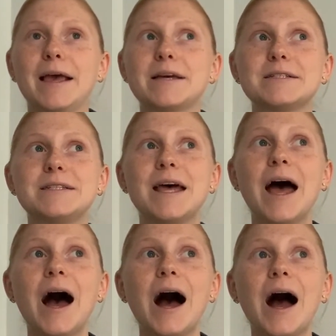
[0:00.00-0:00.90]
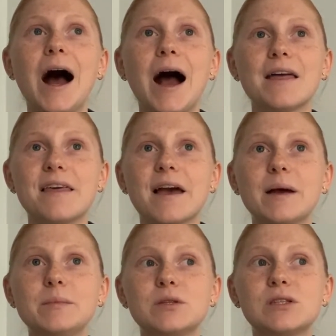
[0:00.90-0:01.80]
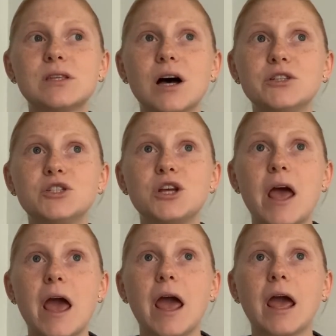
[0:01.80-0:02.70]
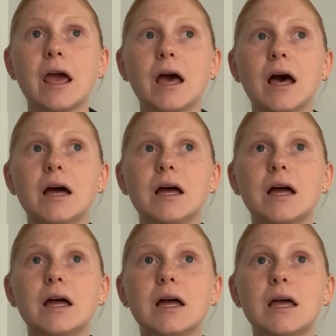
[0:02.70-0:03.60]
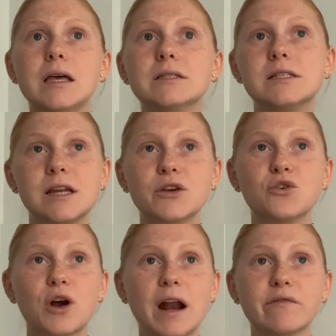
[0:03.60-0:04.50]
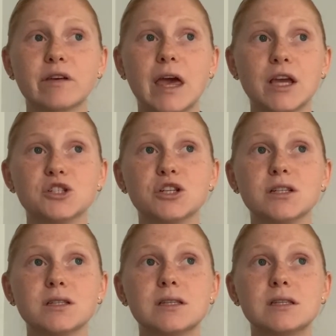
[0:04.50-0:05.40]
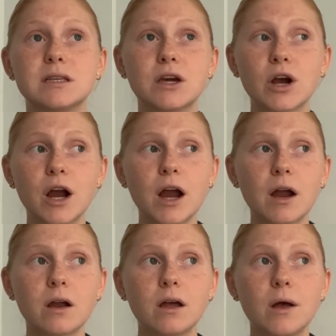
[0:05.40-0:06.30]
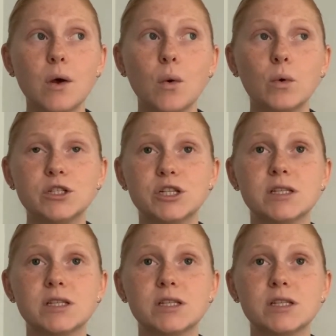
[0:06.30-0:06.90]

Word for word: And I think I'm such a instant gratification seeker, which